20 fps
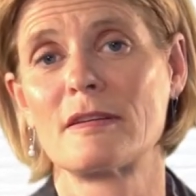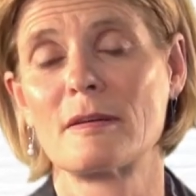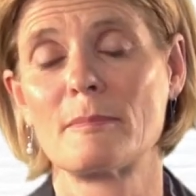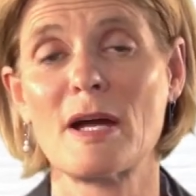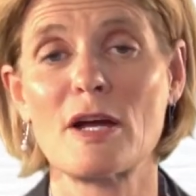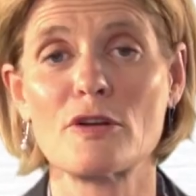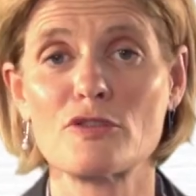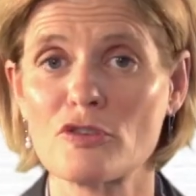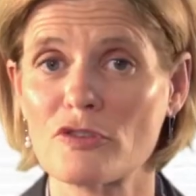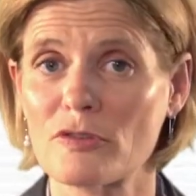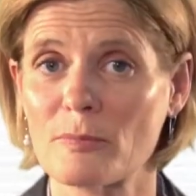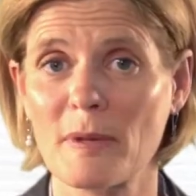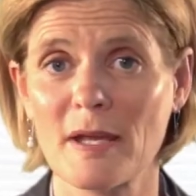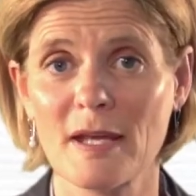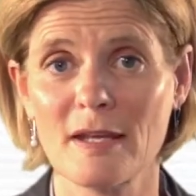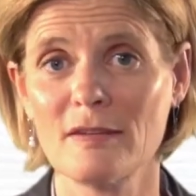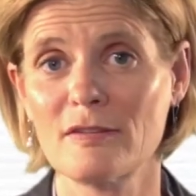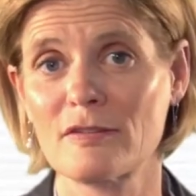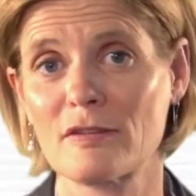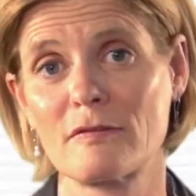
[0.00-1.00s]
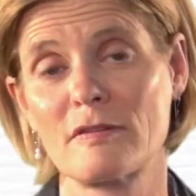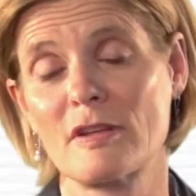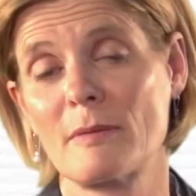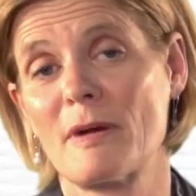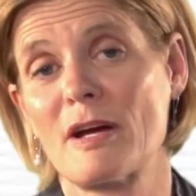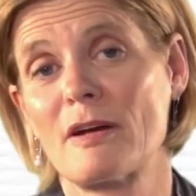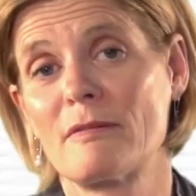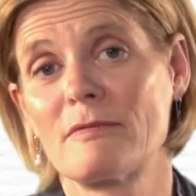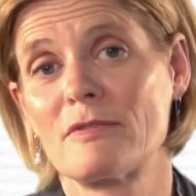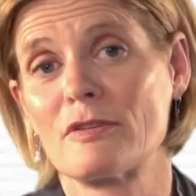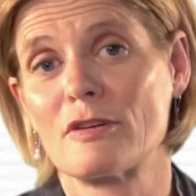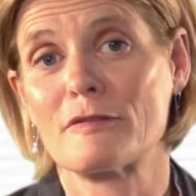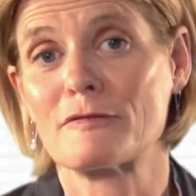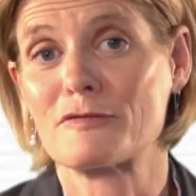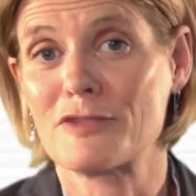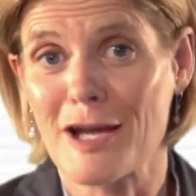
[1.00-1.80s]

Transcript: amount of space of the amount of